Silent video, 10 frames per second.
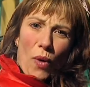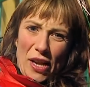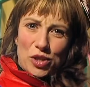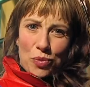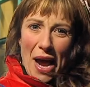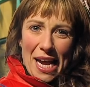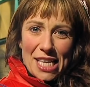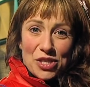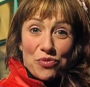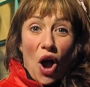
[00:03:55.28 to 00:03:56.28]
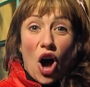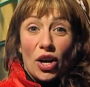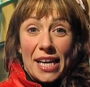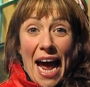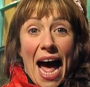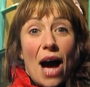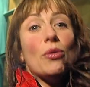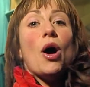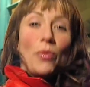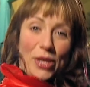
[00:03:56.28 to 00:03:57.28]
Which way is wrong
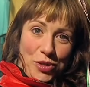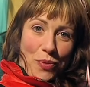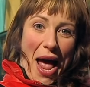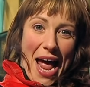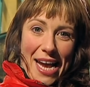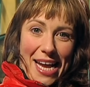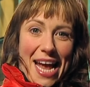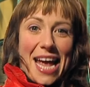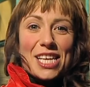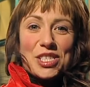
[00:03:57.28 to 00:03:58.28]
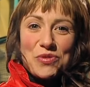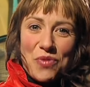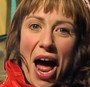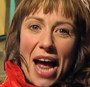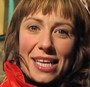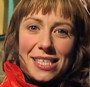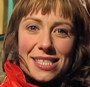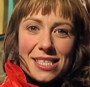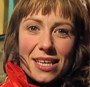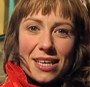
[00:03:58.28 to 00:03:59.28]
now, which way is
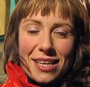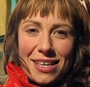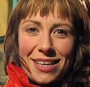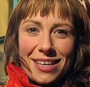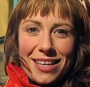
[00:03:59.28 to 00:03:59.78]
right? Right!